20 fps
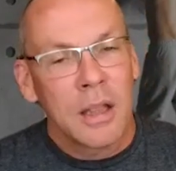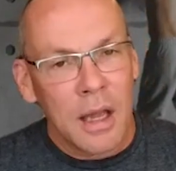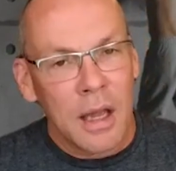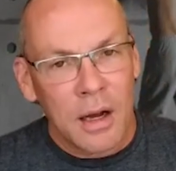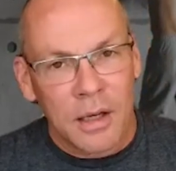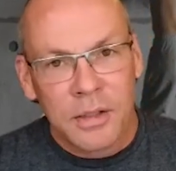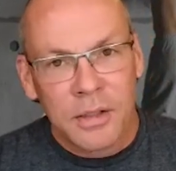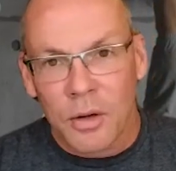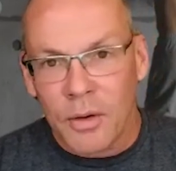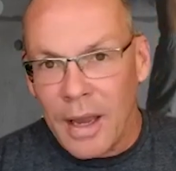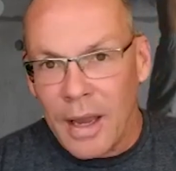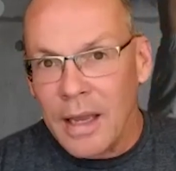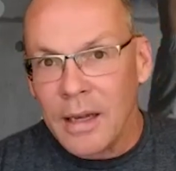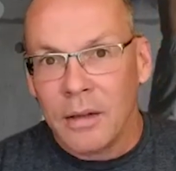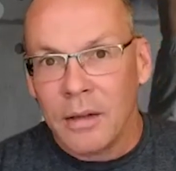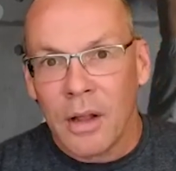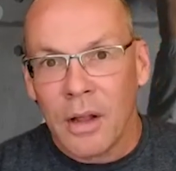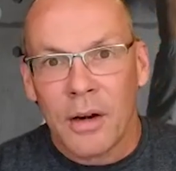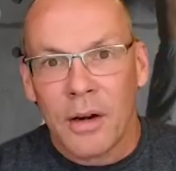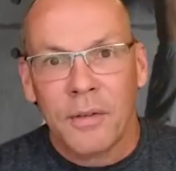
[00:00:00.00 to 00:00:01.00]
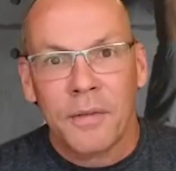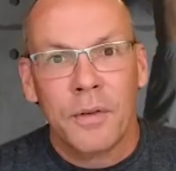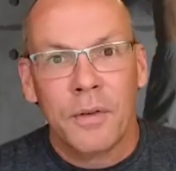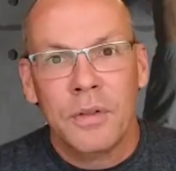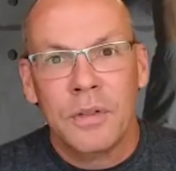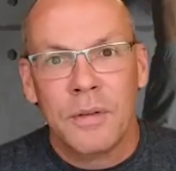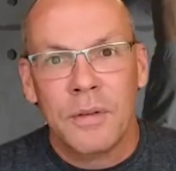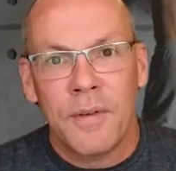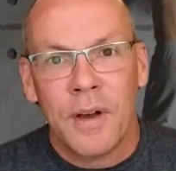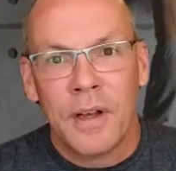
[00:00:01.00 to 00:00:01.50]
They also ate a lot of
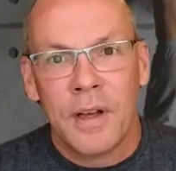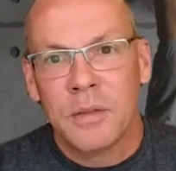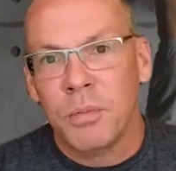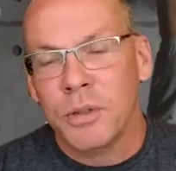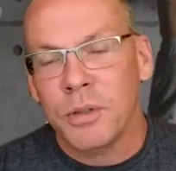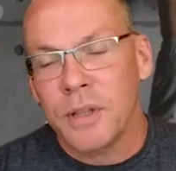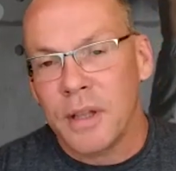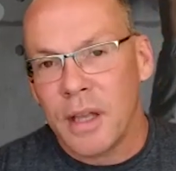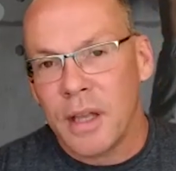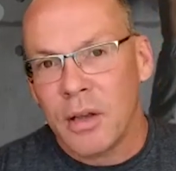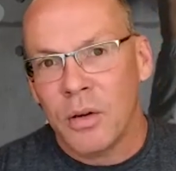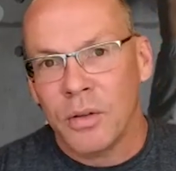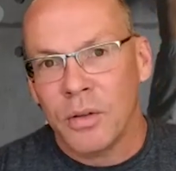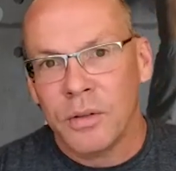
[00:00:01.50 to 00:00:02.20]
fruits and vegetables that they